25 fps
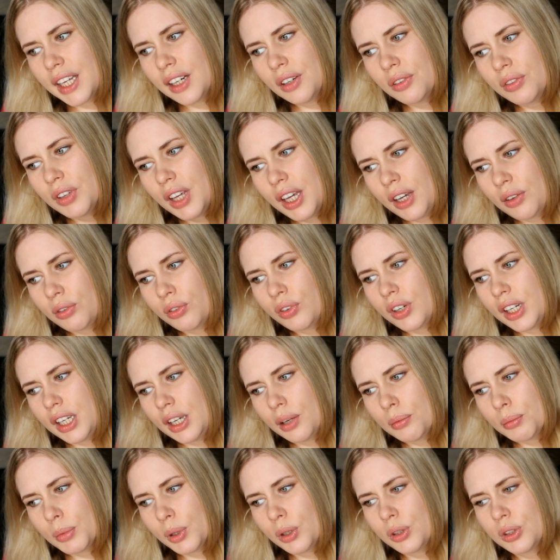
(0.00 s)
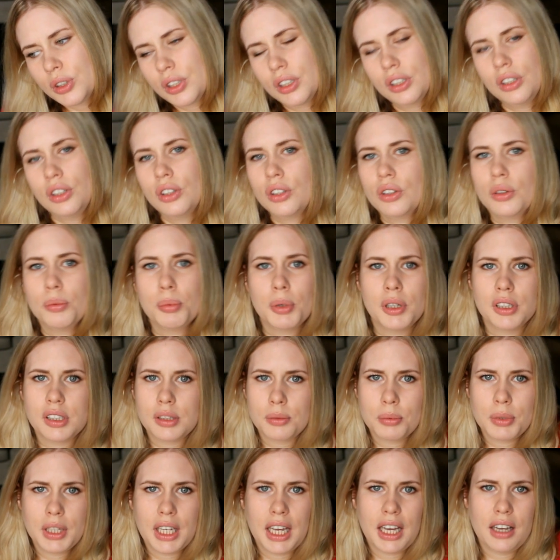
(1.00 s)
out of every emotion you could
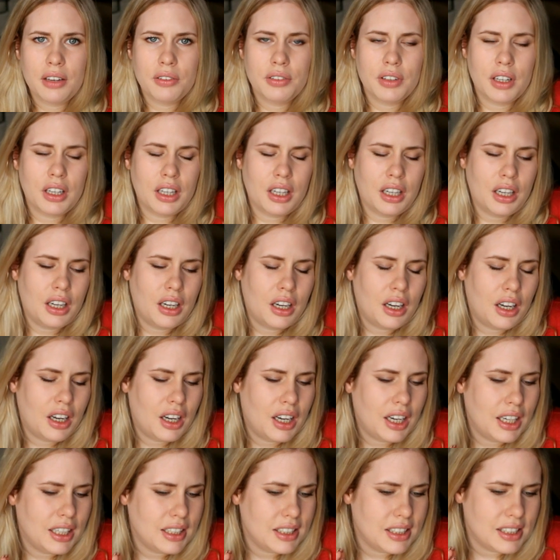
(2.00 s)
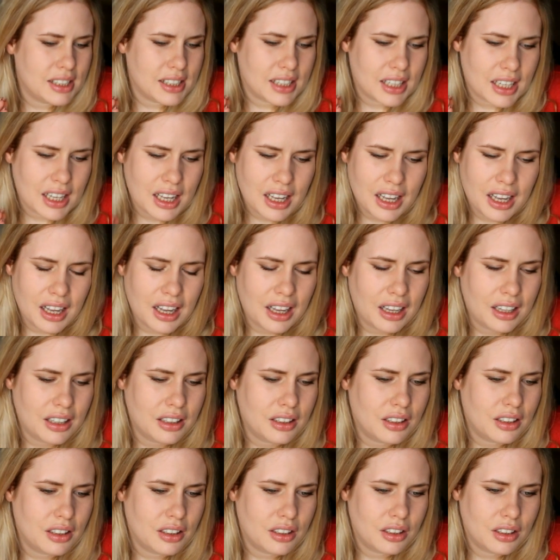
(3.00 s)
possibly have I just
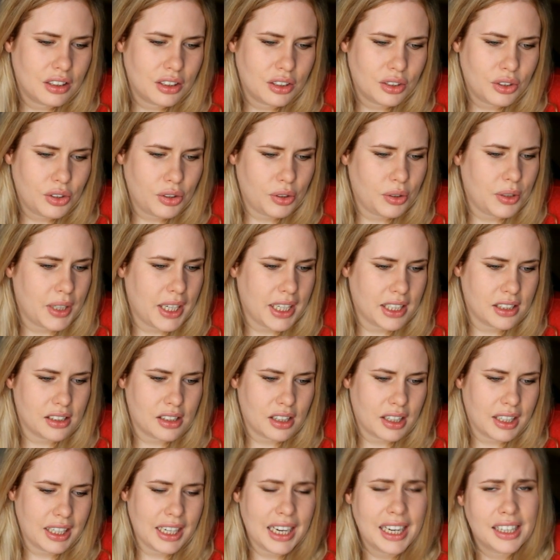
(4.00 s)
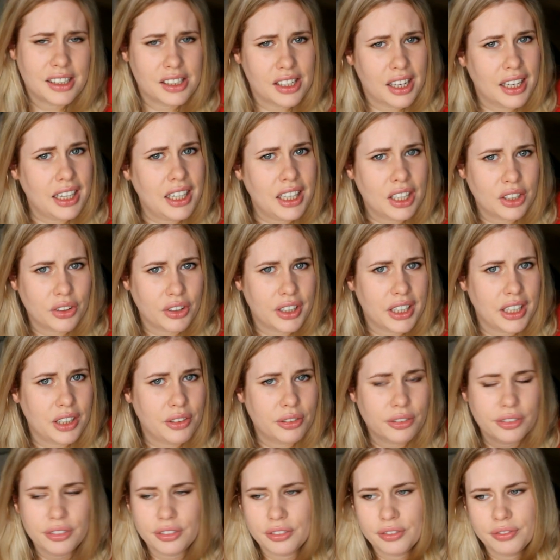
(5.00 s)
can't do anxiety. Anxiety and
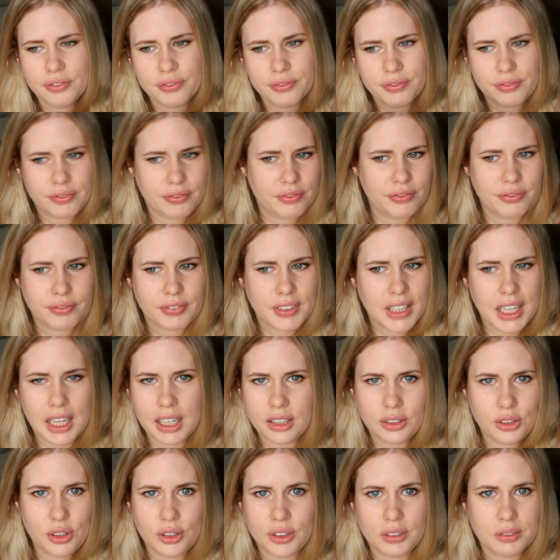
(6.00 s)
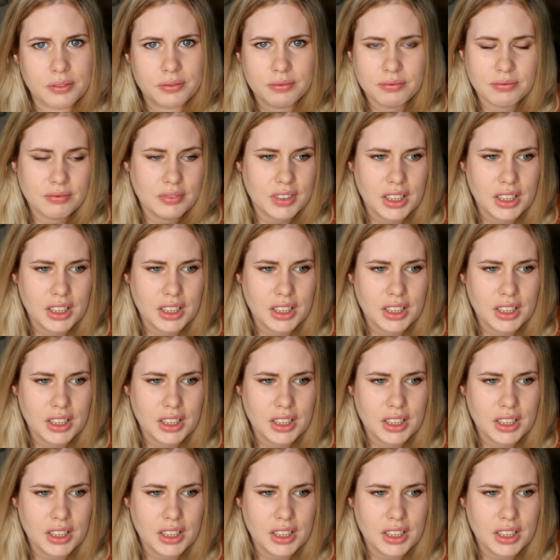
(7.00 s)
grief, can't do.